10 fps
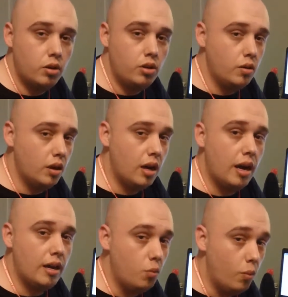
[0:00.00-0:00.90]
you can
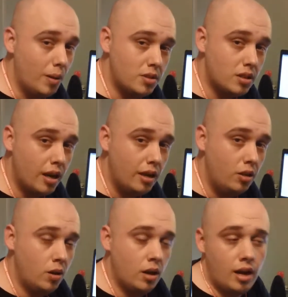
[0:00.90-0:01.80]
hide a website,
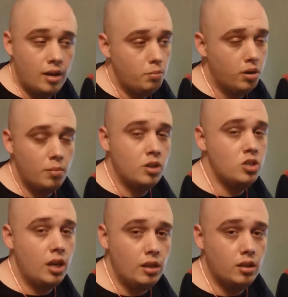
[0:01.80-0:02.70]
you can hide pretty
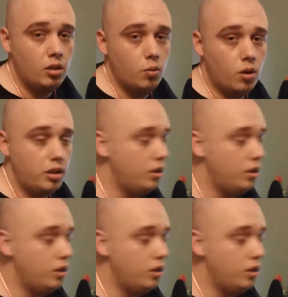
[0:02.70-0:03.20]
much anything you want.